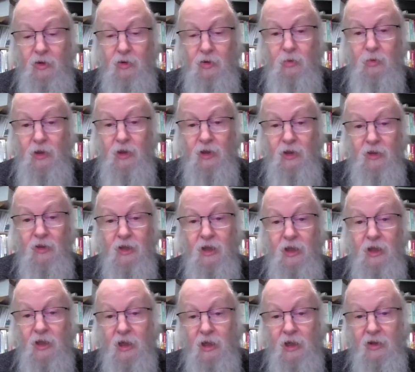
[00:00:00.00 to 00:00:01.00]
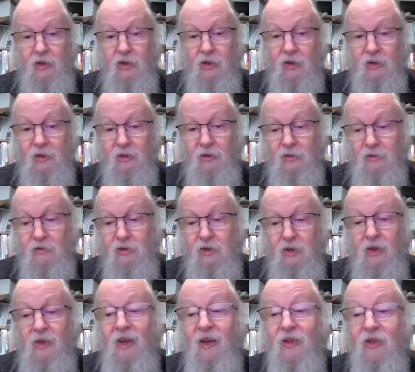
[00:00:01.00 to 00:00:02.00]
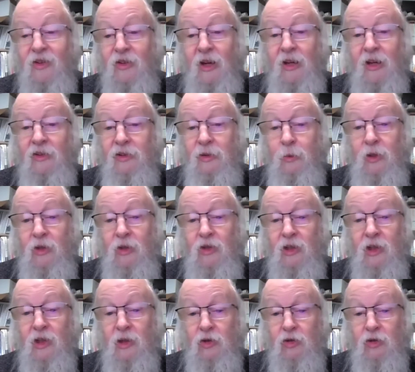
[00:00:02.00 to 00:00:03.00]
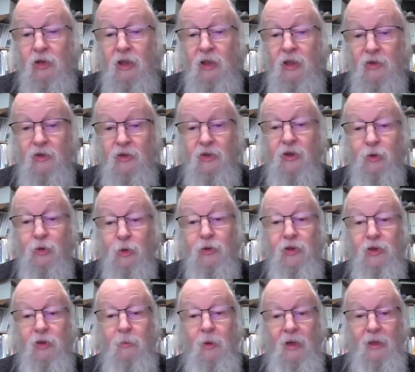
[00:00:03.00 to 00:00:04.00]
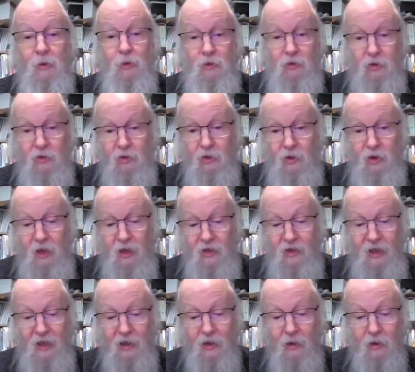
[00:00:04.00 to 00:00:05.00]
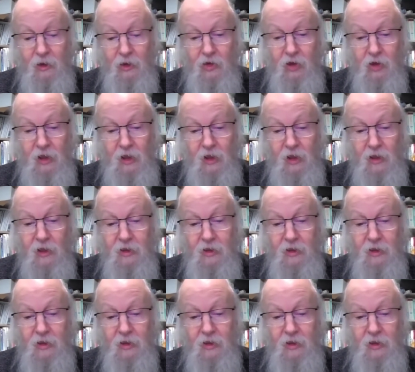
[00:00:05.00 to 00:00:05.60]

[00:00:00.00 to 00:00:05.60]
We are looking at the extent to which a country has thought about their technology